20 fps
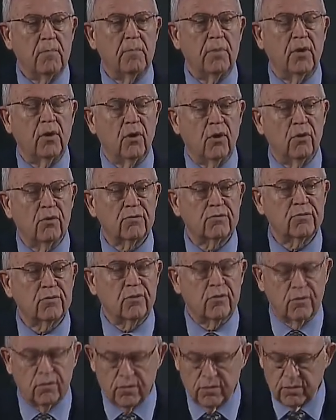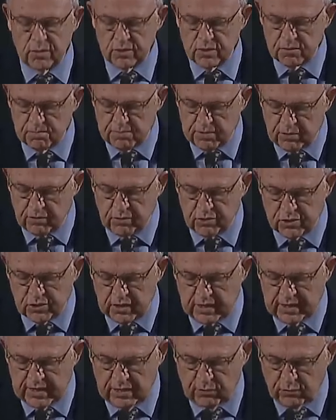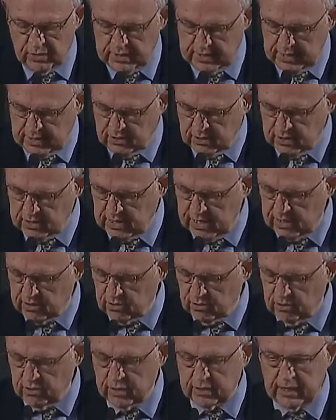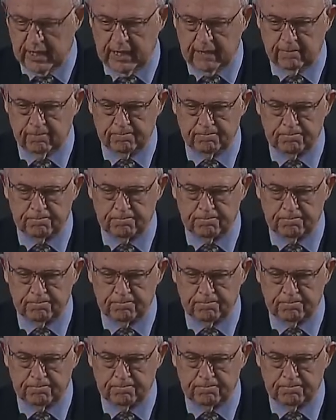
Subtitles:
but also spiritually that we need to take a look at.